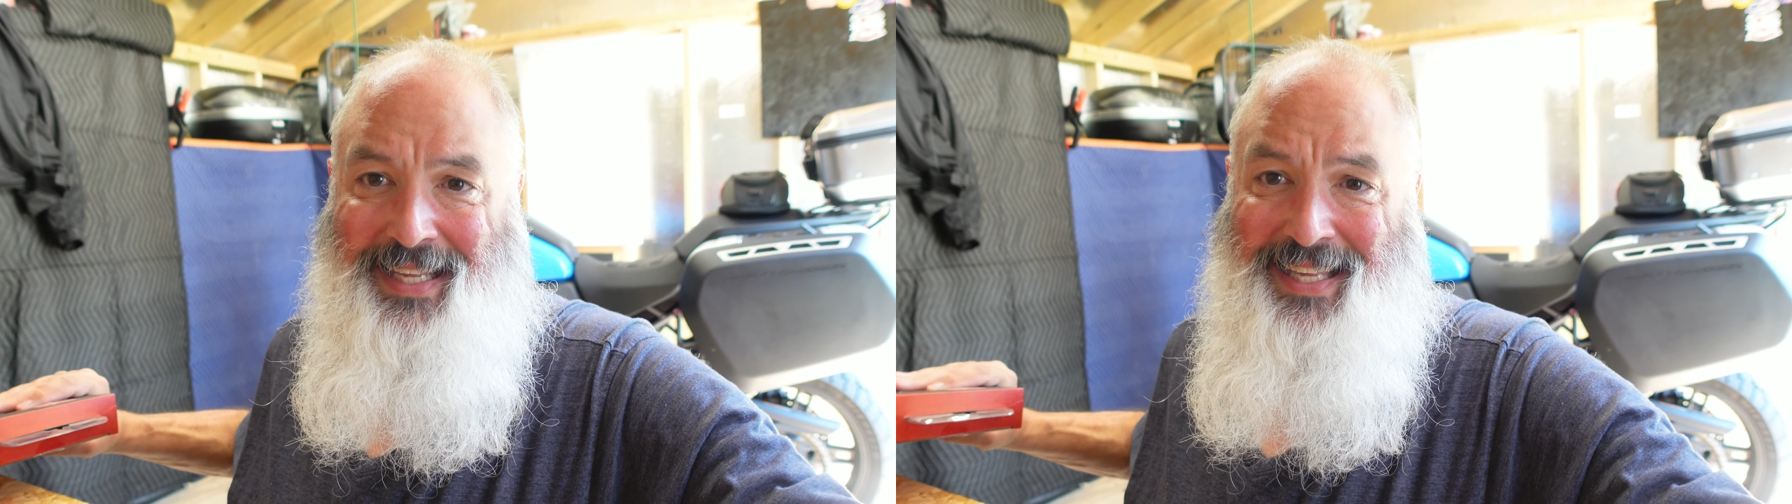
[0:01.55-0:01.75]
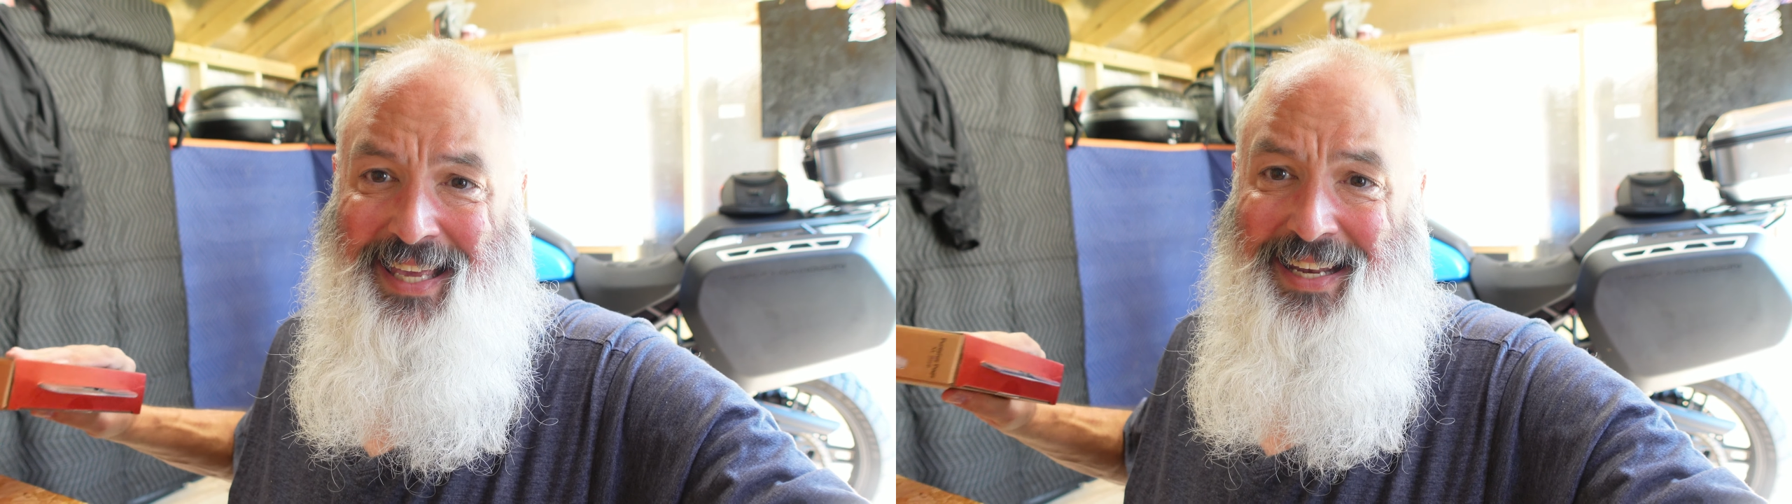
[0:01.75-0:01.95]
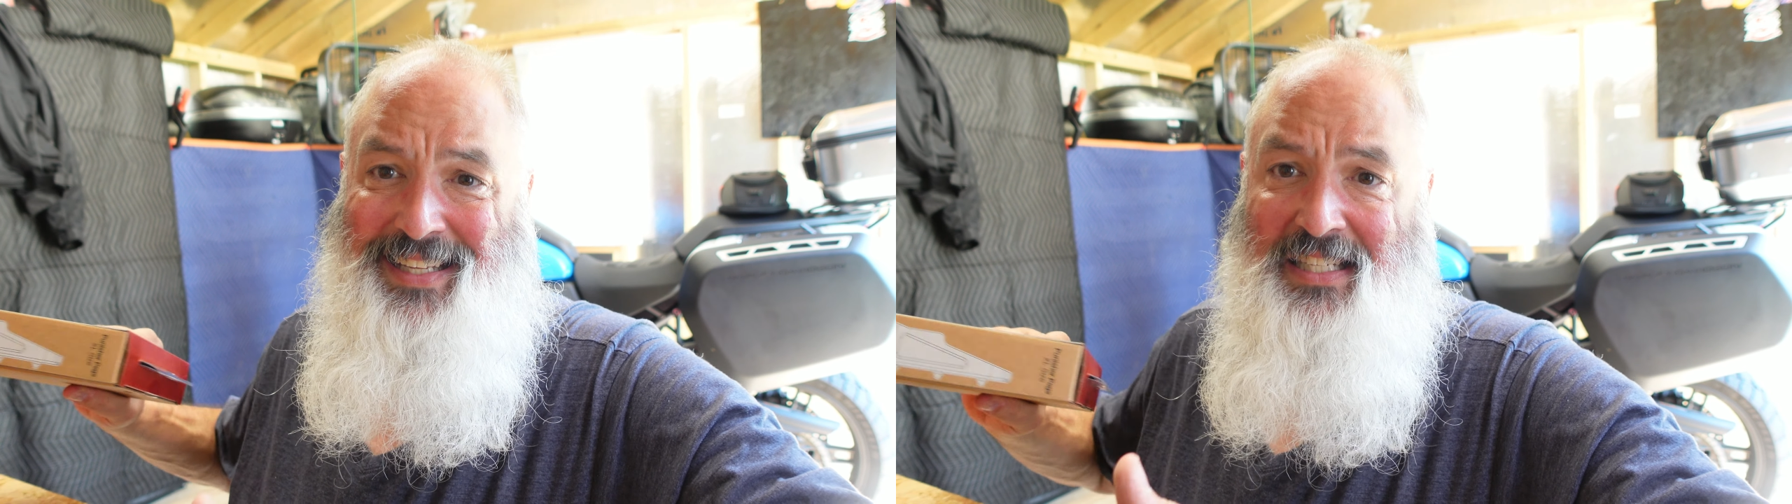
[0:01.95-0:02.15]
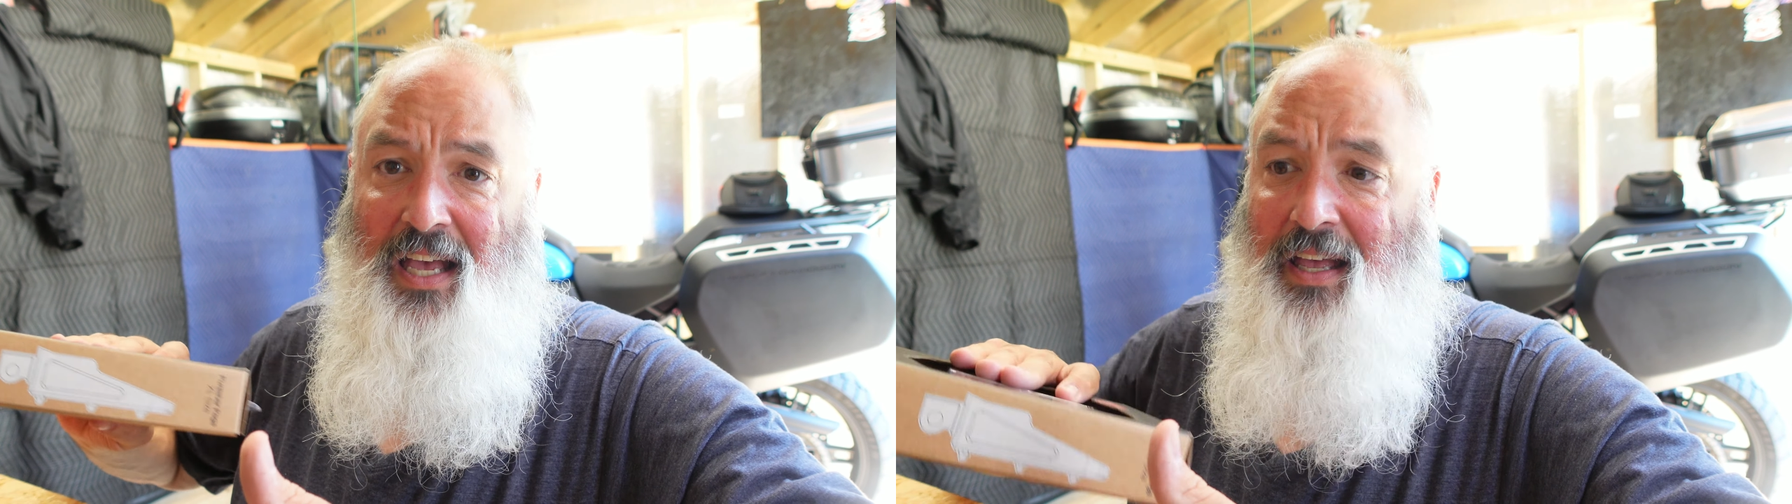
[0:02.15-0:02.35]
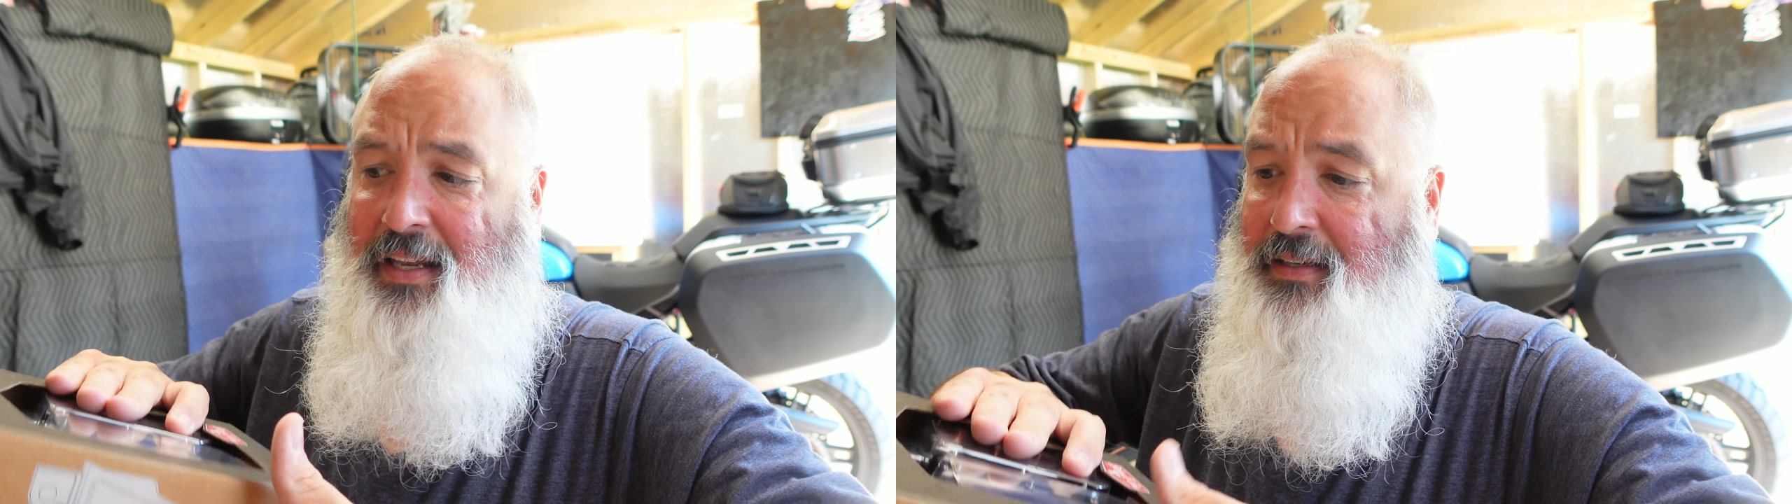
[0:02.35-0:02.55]
Again, it's
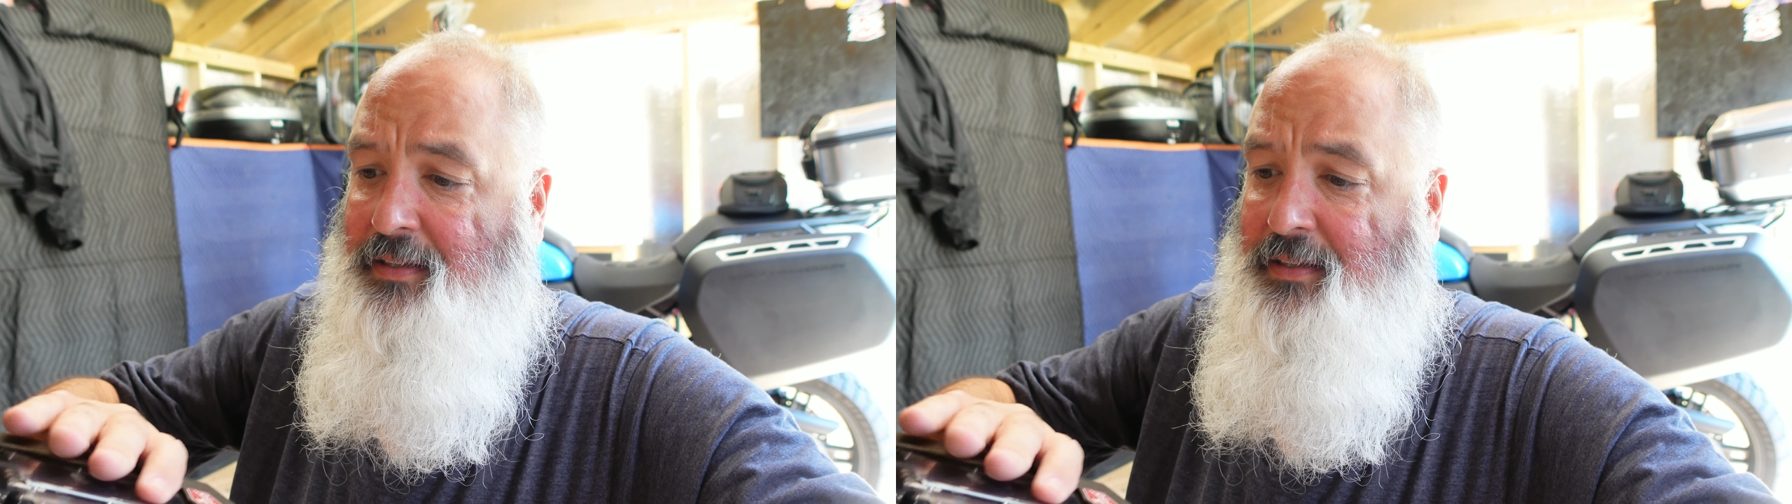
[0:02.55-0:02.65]
hot,